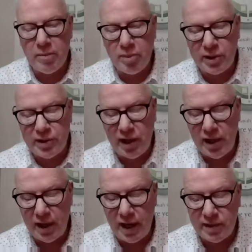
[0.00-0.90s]
and
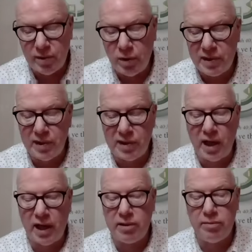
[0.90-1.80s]
proceeded as it was his
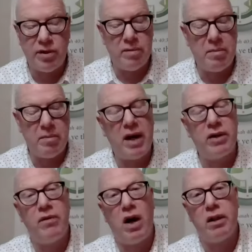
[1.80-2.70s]
custom to the Mount
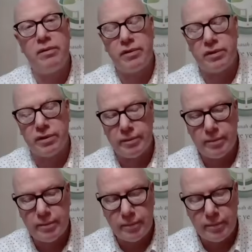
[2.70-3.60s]
of Olives.
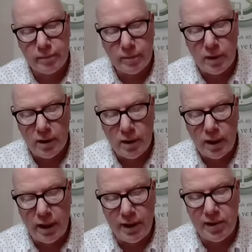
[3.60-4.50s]

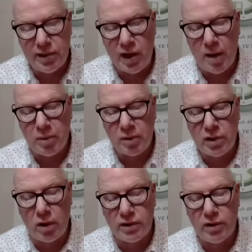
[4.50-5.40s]
And the
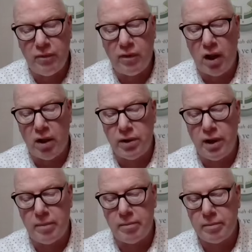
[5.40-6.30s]
disciples also followed
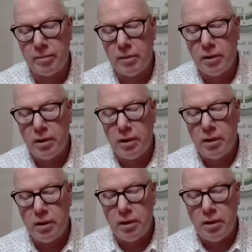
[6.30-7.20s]
him.
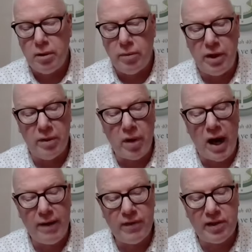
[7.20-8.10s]
When he
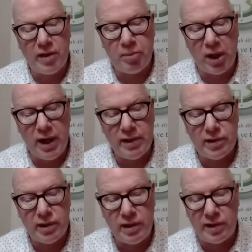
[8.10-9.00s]
arrived at the
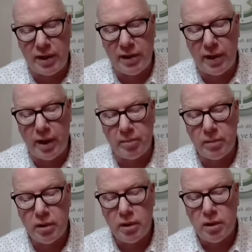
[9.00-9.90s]
place, he said to them,